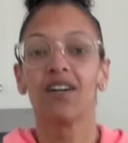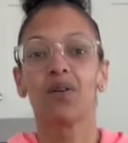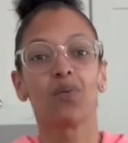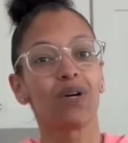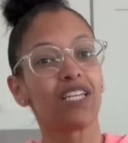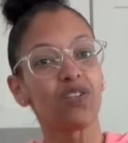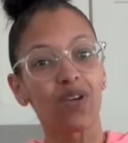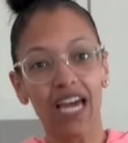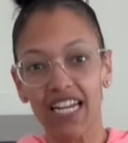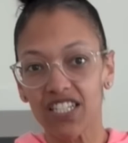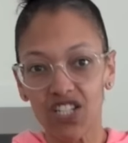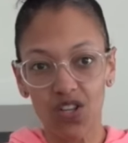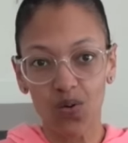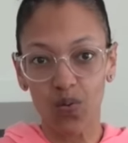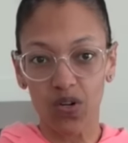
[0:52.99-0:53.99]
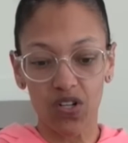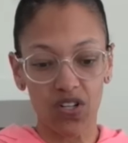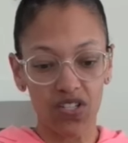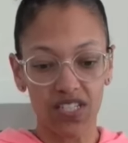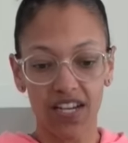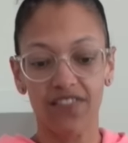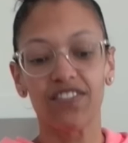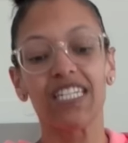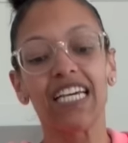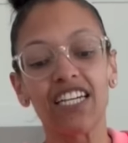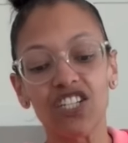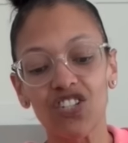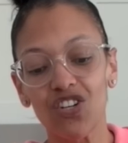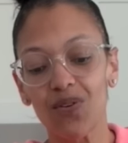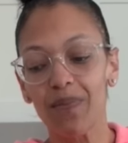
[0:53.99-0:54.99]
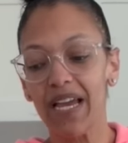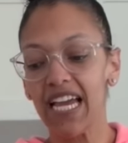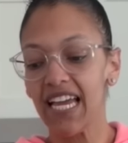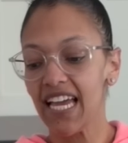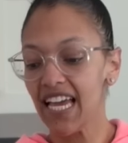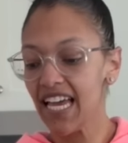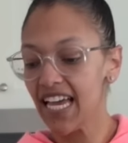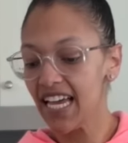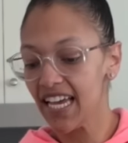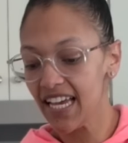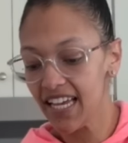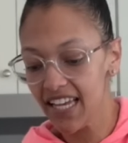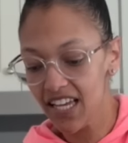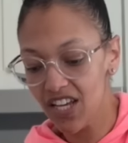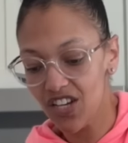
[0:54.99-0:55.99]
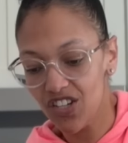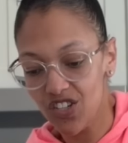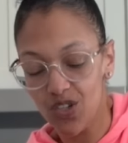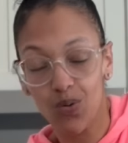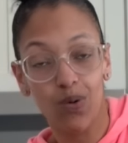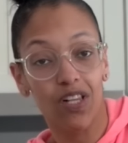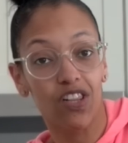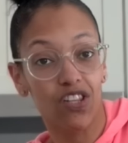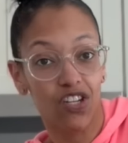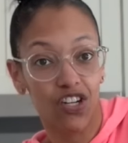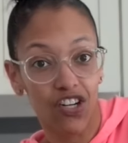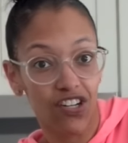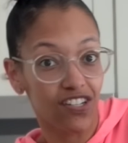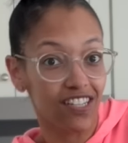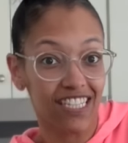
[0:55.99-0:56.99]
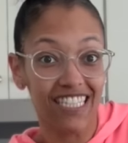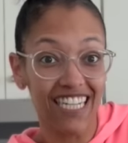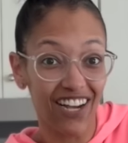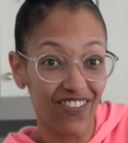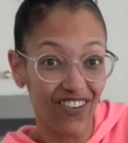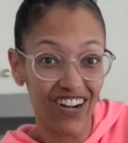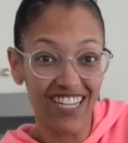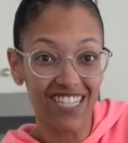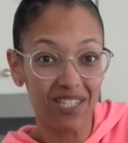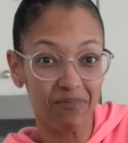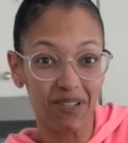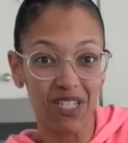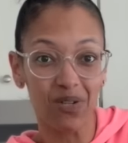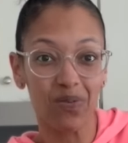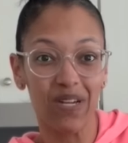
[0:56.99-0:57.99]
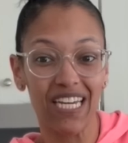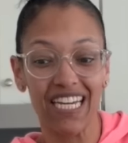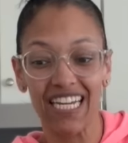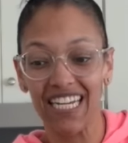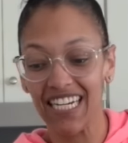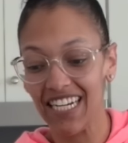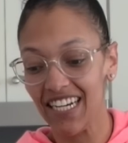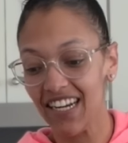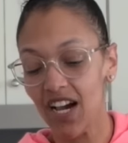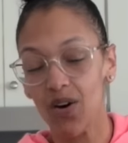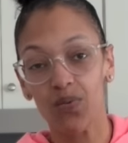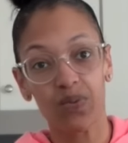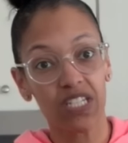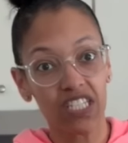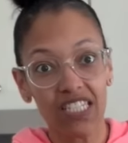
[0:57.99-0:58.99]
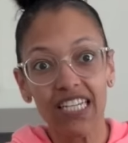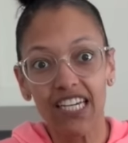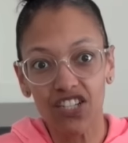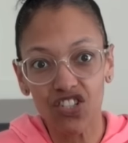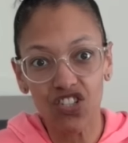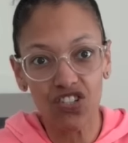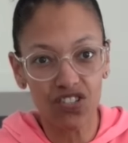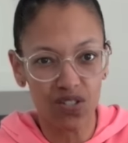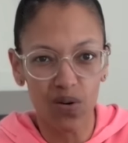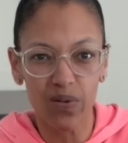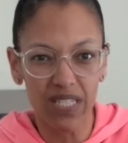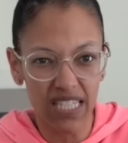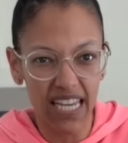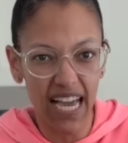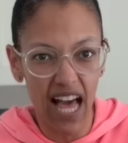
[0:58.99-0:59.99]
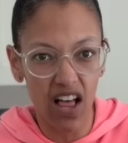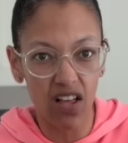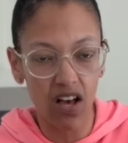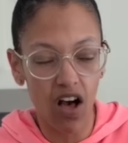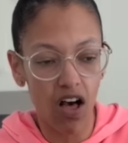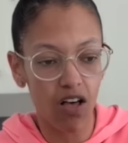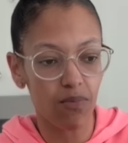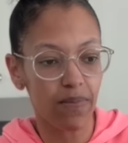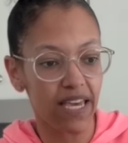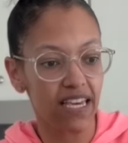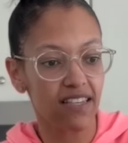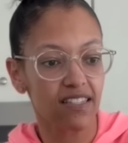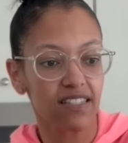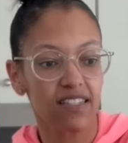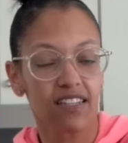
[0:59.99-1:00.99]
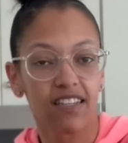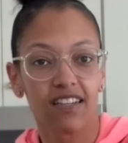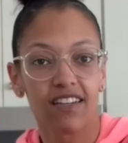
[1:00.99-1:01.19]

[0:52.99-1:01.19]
When you get into the world of tincture making, you will learn the difference between a real tincture is always like alcohol based.